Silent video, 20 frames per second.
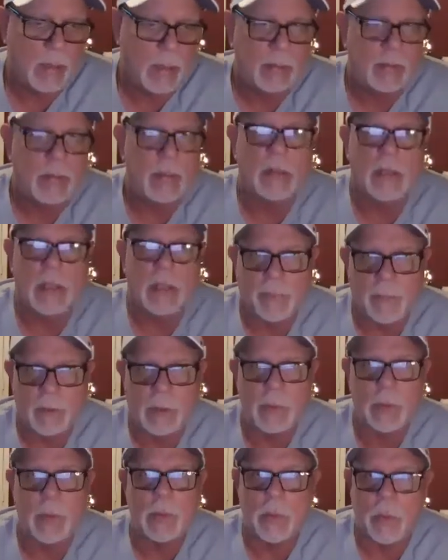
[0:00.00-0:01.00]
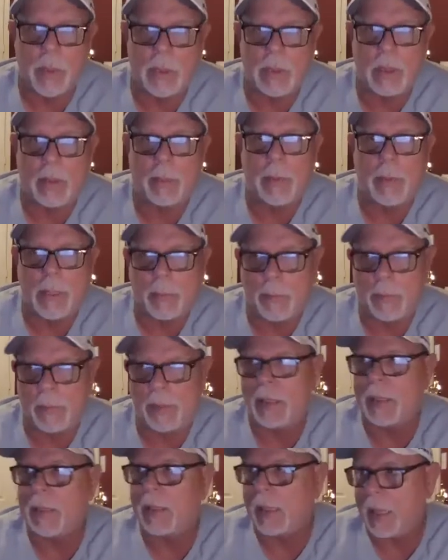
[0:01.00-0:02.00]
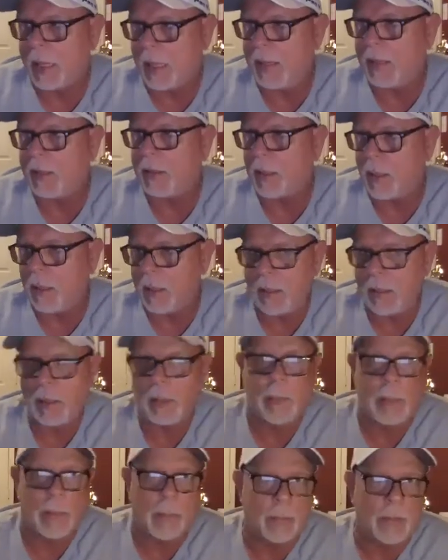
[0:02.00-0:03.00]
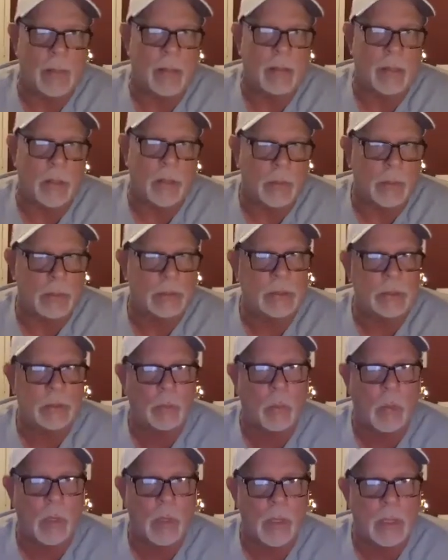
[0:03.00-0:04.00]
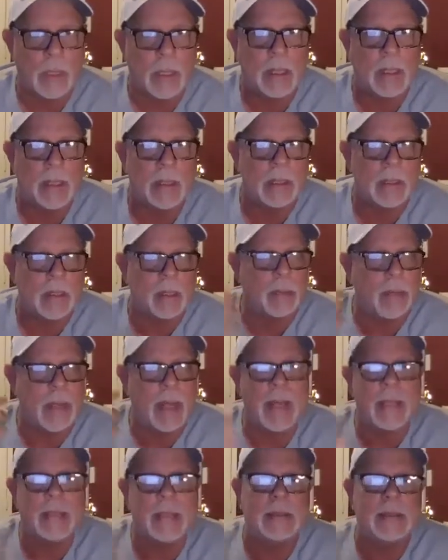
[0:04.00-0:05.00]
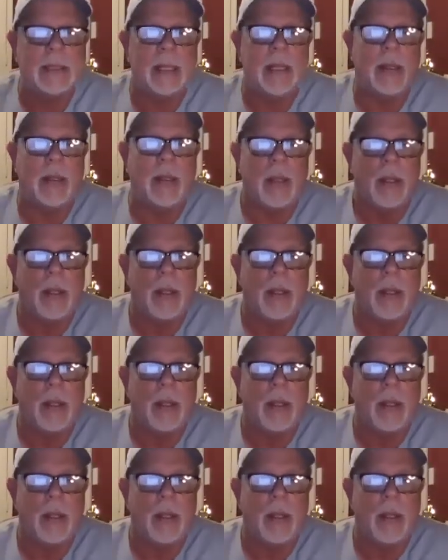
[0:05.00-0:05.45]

The difference between the people that get it done and the people that don't, it's just working. It's their mindset.